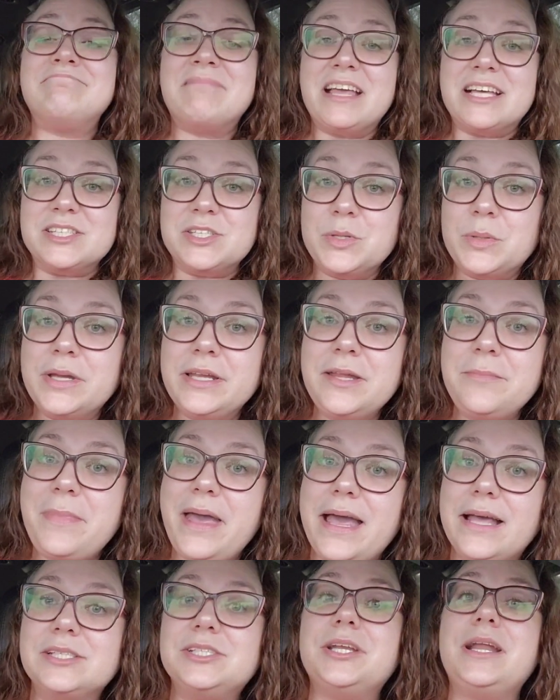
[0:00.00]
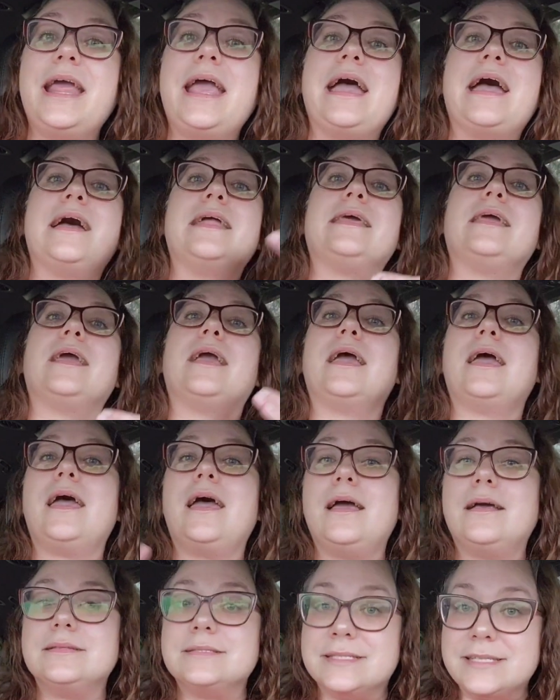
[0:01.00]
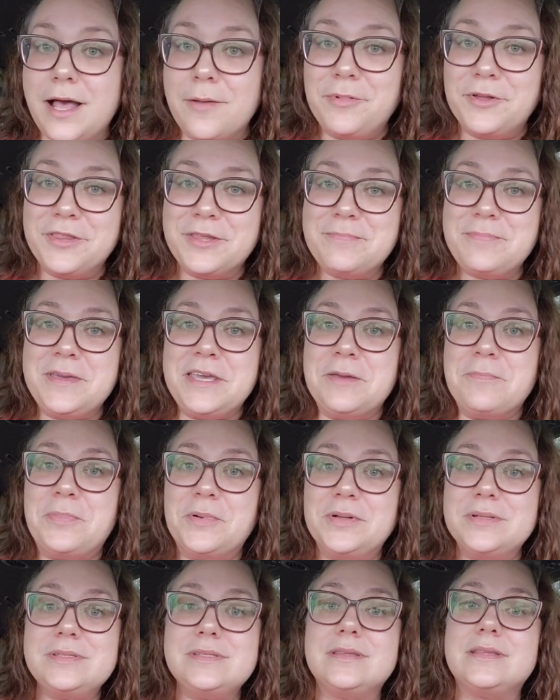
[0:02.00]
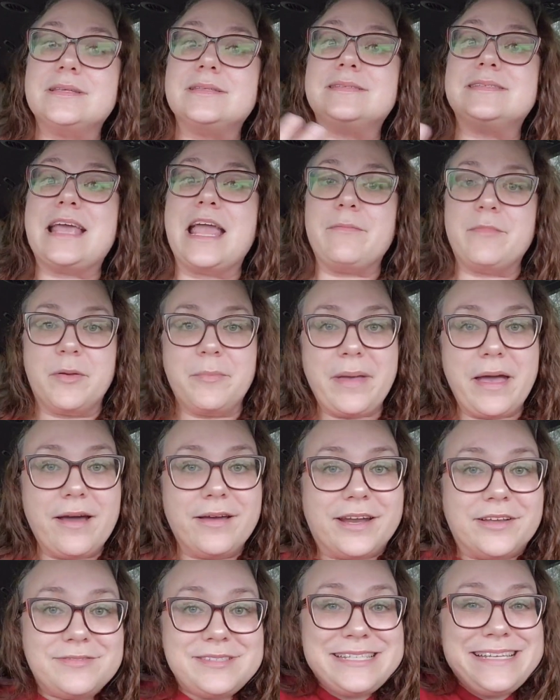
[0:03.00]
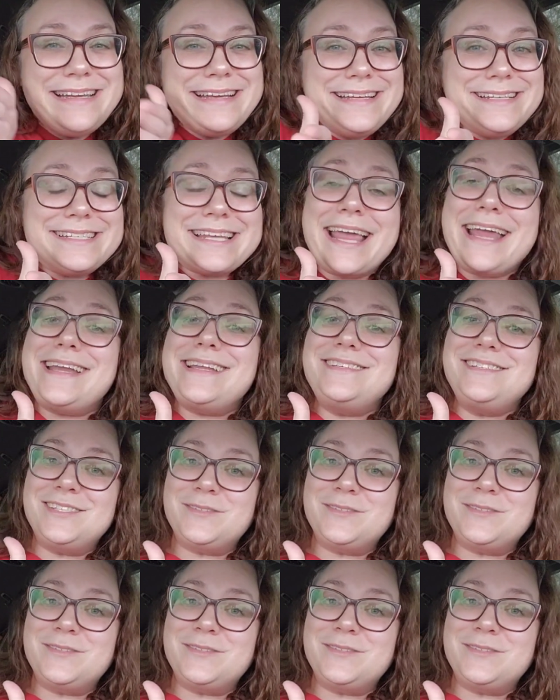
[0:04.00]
As you can imagine, adding double the people to the same amount of teeny tiny